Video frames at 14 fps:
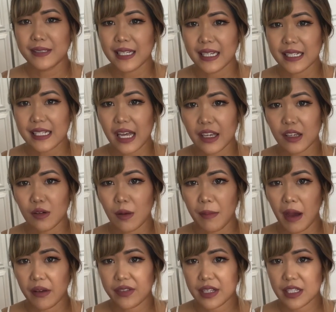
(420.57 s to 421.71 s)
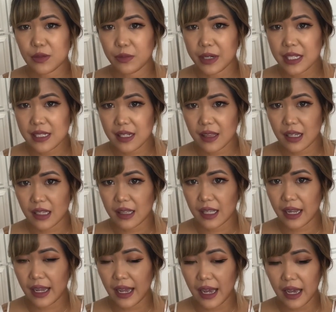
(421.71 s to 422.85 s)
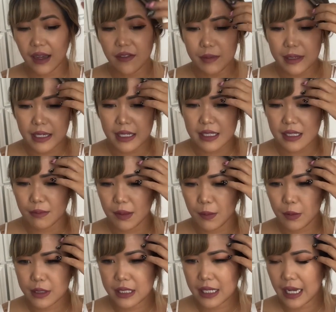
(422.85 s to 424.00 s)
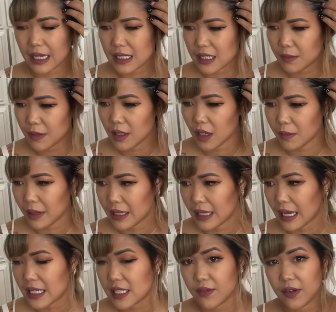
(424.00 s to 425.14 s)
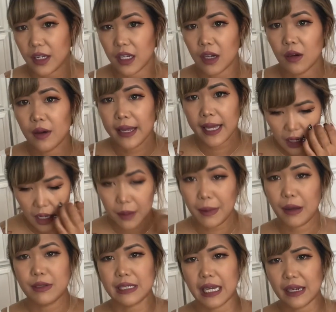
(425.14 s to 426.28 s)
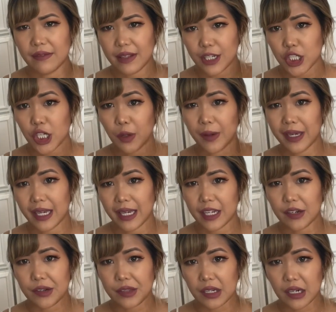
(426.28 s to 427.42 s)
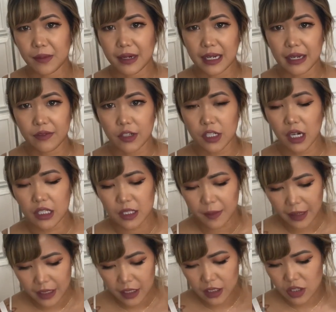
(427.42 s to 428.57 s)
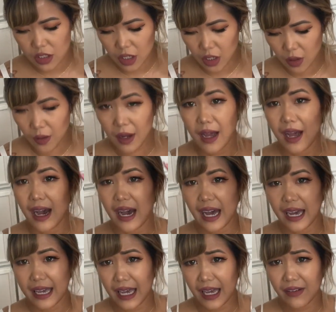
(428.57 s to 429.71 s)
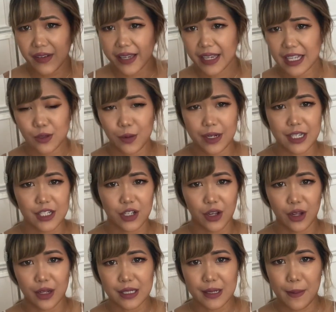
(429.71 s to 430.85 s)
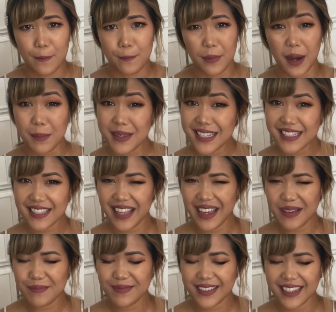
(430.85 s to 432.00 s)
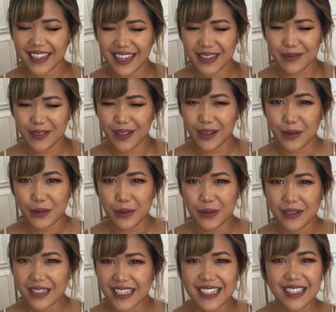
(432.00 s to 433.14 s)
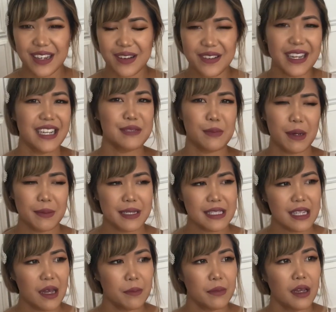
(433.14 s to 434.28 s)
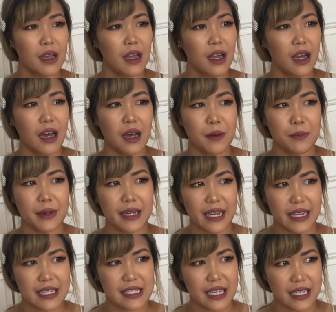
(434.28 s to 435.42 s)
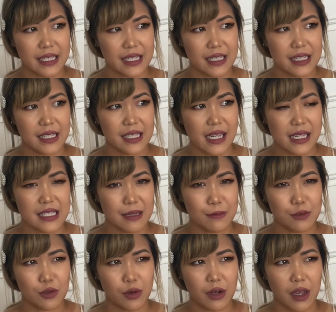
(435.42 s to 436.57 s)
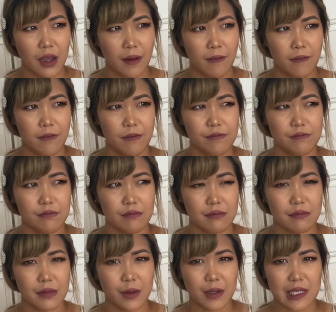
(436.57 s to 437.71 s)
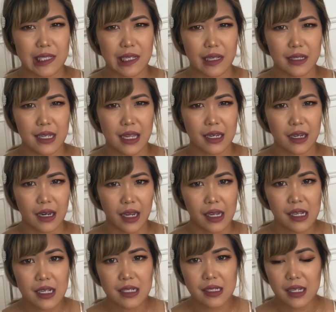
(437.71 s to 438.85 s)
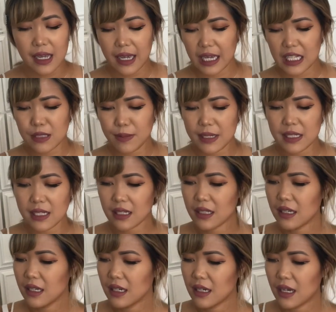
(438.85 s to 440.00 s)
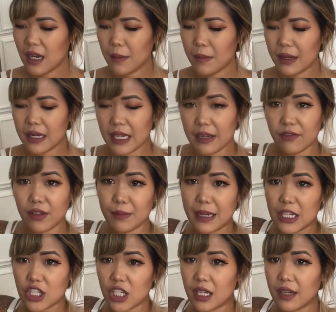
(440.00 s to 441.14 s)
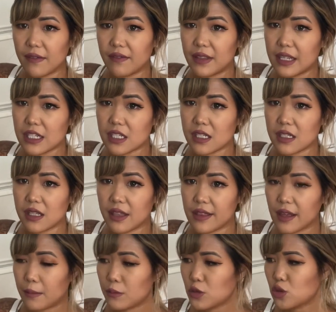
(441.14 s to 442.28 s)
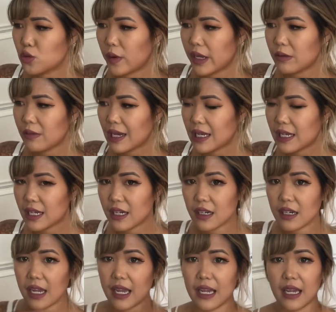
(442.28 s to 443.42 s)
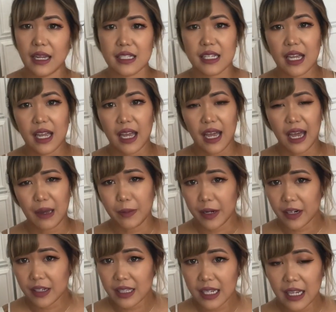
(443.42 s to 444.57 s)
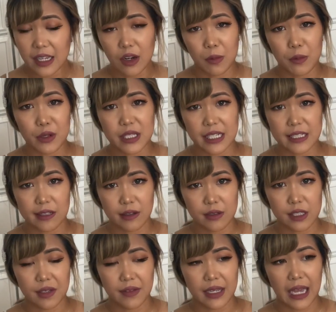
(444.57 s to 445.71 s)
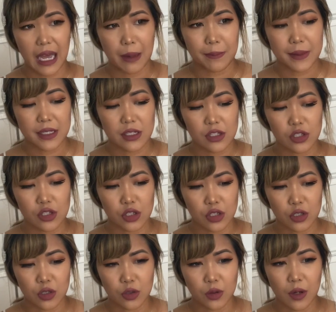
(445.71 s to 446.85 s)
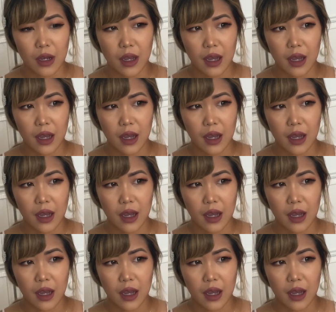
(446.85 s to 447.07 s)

going to tell you about this wrist thing that I have, because some people did ask me on my last video. I was kind of like showing it here and there, but I never talked about it. So I have, I guess, what is called mommy's thumb, colloquially known as mommy's thumb. But I guess technically it's some sort of, I want to say like tendonitis. It's basically an inflammation of this thumb joint right here, and apparently it almost exclusively happens to